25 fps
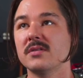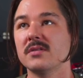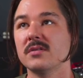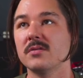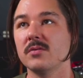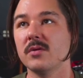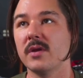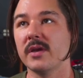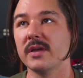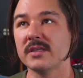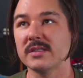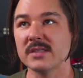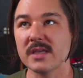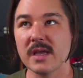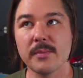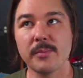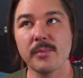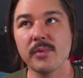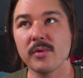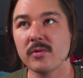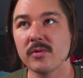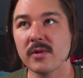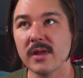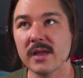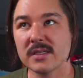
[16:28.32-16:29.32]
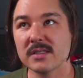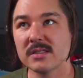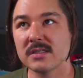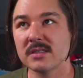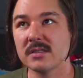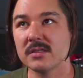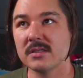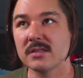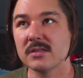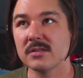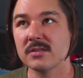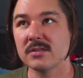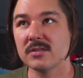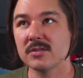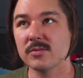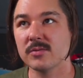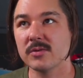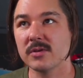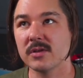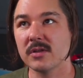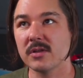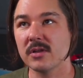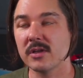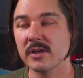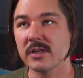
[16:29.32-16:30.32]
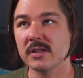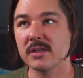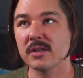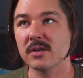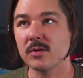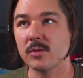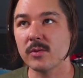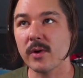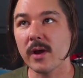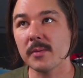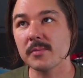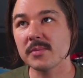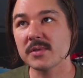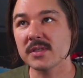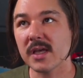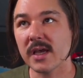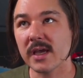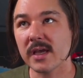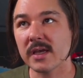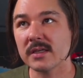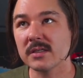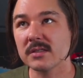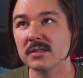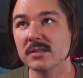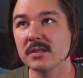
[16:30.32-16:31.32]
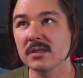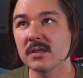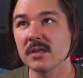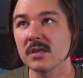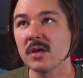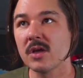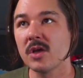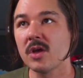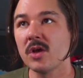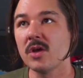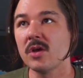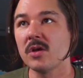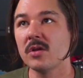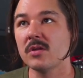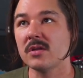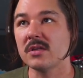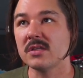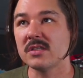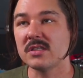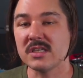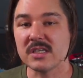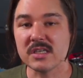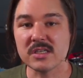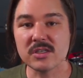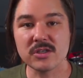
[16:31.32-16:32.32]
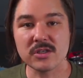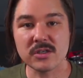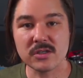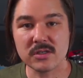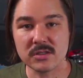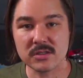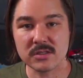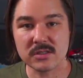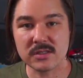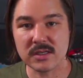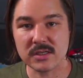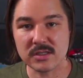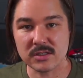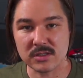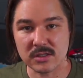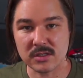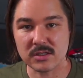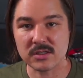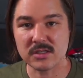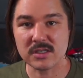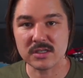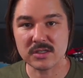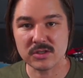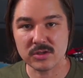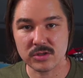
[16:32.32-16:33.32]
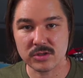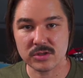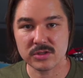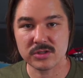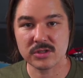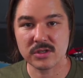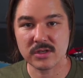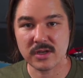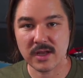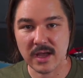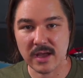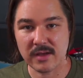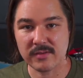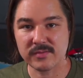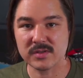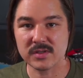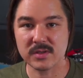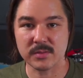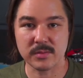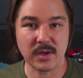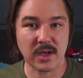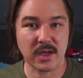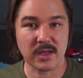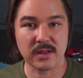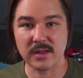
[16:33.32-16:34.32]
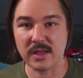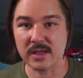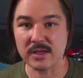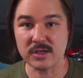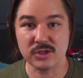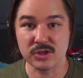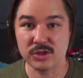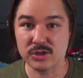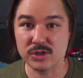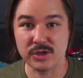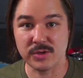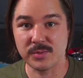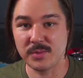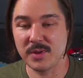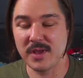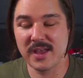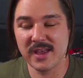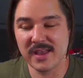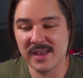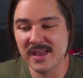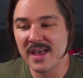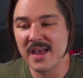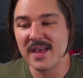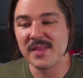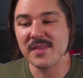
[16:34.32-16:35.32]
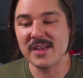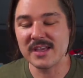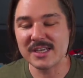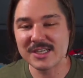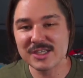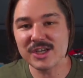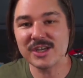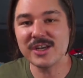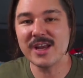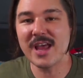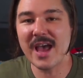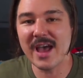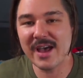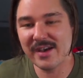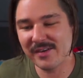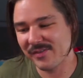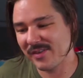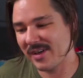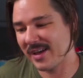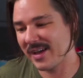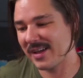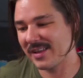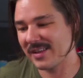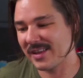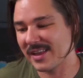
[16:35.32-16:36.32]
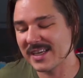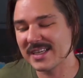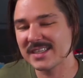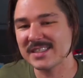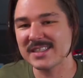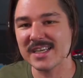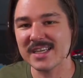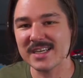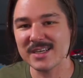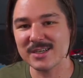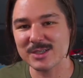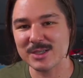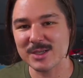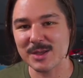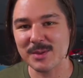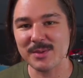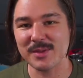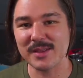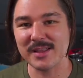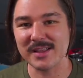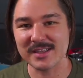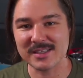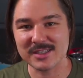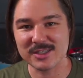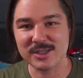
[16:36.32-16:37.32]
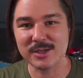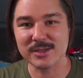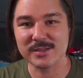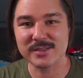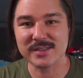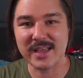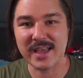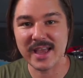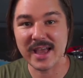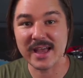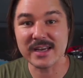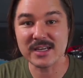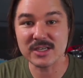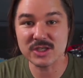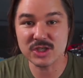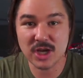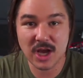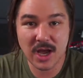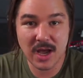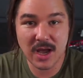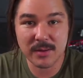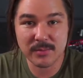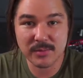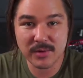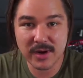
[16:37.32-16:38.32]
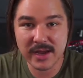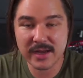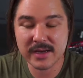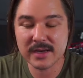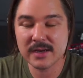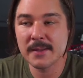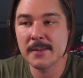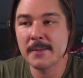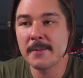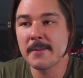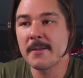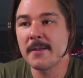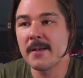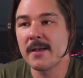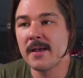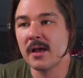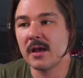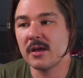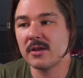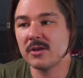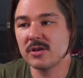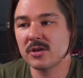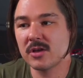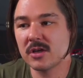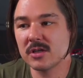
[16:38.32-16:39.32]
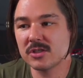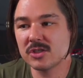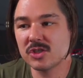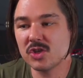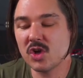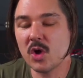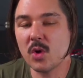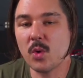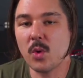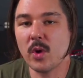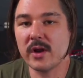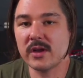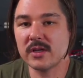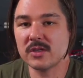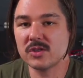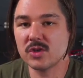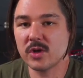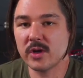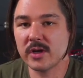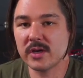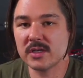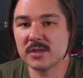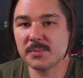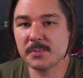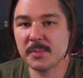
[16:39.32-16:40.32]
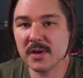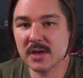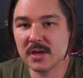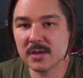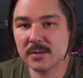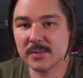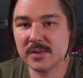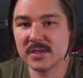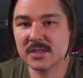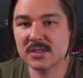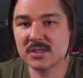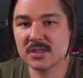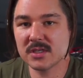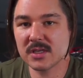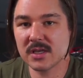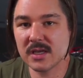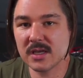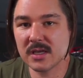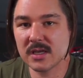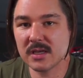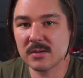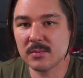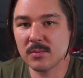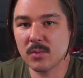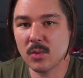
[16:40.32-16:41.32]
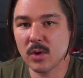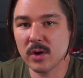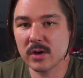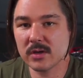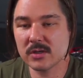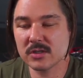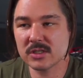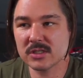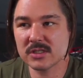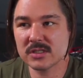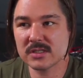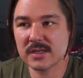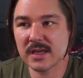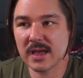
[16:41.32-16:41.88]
example lessons. We're going to look at their websites. The teachers should have they should have LinkedIn or something that shows they had a job, right? Because you don't want to join a pyramid scheme where just